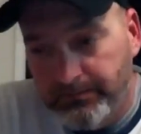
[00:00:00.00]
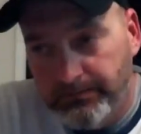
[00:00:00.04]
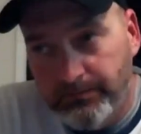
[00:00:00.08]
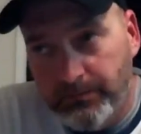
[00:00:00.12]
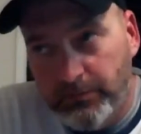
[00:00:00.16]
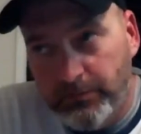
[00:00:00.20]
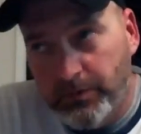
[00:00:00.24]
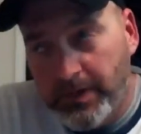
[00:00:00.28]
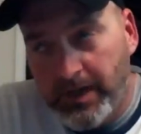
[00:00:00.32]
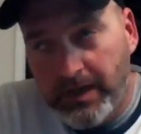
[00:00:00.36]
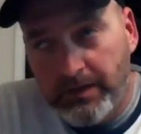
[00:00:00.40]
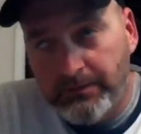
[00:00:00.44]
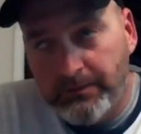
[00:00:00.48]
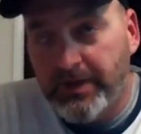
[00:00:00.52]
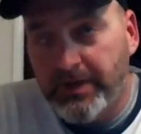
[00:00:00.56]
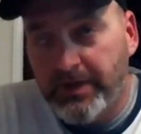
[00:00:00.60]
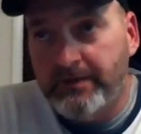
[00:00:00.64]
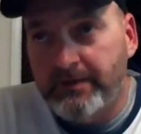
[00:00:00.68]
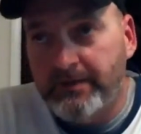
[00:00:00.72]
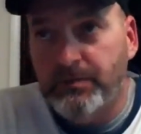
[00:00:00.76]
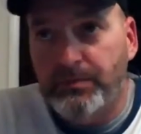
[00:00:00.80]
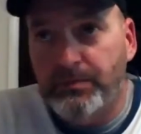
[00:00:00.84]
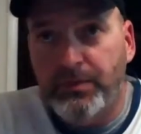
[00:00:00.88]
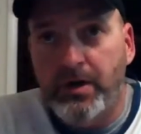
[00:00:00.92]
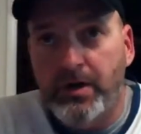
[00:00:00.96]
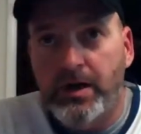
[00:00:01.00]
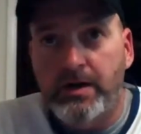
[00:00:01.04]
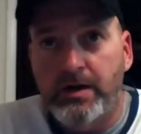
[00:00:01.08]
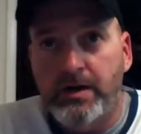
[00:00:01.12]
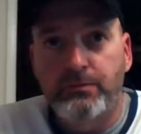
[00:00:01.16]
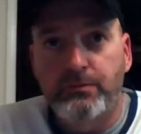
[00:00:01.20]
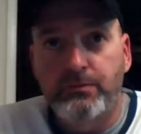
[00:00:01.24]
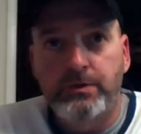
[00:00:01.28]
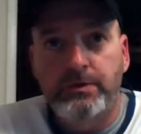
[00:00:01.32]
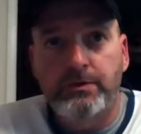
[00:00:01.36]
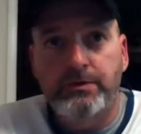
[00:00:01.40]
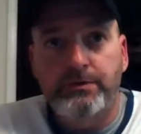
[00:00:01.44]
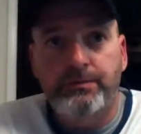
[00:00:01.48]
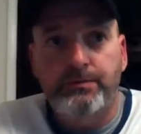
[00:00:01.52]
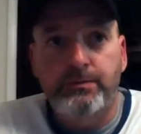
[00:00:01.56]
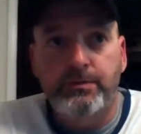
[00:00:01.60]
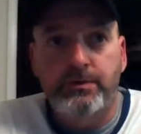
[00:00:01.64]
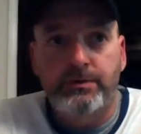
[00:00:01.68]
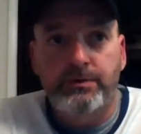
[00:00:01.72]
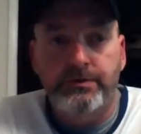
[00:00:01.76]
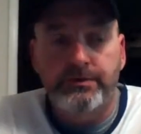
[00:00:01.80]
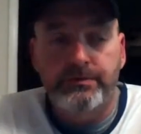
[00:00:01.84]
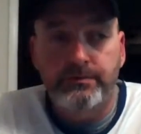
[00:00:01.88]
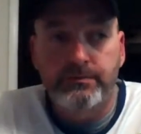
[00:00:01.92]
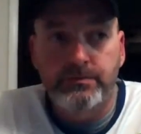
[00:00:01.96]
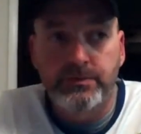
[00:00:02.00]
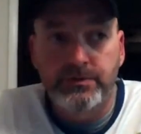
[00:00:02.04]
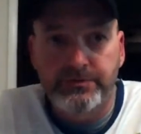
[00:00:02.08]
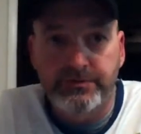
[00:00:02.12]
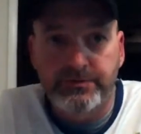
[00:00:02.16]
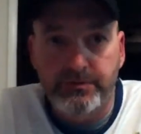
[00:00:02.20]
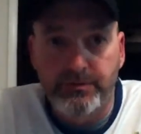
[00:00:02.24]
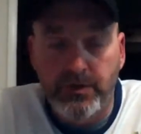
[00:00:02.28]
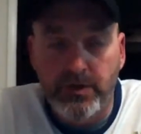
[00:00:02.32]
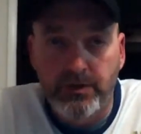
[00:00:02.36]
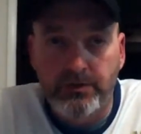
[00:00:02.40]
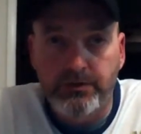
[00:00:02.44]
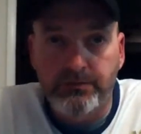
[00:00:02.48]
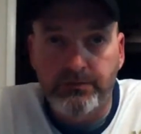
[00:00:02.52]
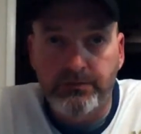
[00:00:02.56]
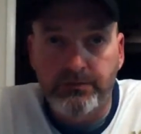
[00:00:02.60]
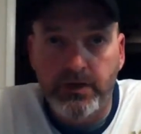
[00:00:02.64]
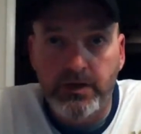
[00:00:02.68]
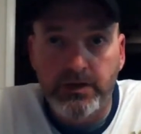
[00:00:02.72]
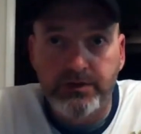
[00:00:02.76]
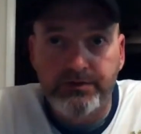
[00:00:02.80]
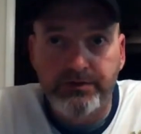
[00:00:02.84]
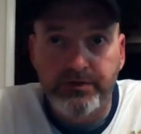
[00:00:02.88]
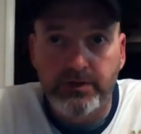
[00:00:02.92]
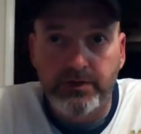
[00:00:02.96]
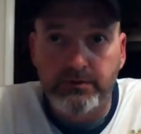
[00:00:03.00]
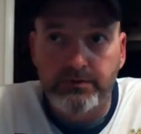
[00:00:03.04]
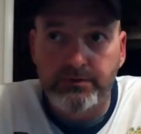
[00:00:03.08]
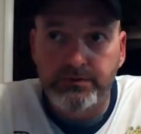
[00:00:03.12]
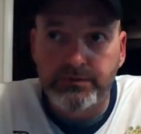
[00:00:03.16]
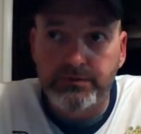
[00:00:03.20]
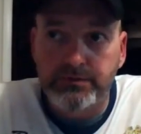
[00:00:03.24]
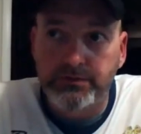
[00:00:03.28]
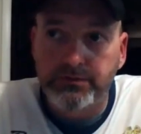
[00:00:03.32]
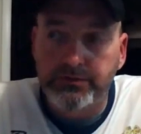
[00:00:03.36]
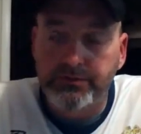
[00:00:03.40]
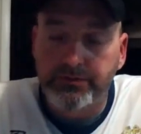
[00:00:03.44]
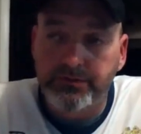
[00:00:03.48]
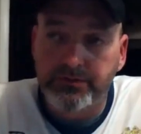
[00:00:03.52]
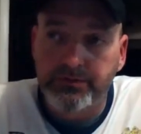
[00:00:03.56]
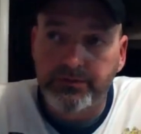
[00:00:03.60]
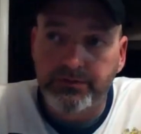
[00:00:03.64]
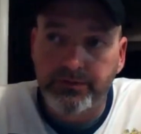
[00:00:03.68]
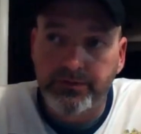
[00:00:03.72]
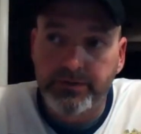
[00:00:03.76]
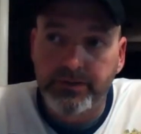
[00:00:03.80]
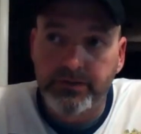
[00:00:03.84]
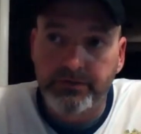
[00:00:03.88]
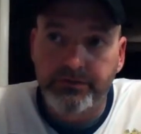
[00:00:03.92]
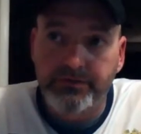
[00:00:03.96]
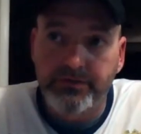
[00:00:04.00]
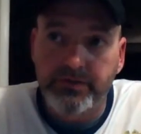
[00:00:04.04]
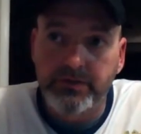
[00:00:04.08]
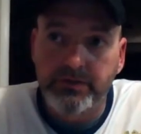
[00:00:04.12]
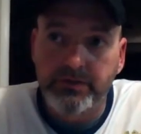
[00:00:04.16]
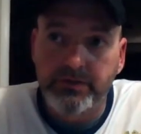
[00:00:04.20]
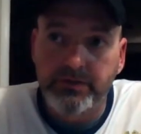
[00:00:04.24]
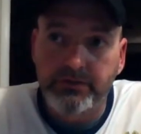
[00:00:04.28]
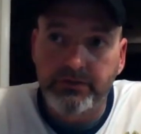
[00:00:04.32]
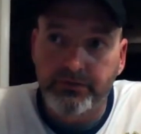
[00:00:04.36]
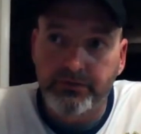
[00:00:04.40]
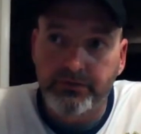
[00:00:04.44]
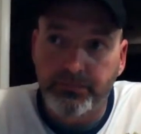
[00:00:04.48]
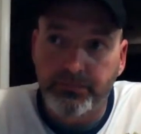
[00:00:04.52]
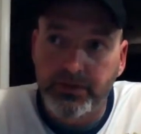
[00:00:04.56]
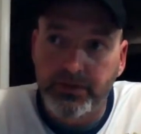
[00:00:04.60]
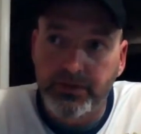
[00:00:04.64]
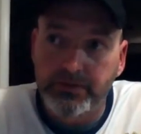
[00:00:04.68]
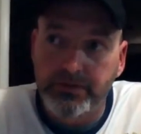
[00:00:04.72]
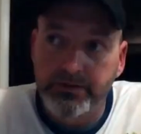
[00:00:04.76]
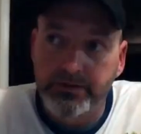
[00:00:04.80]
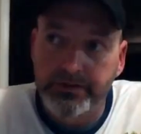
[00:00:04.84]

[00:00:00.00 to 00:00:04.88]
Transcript: what I was having a problem with some other rods I was using, the reel seats were spinning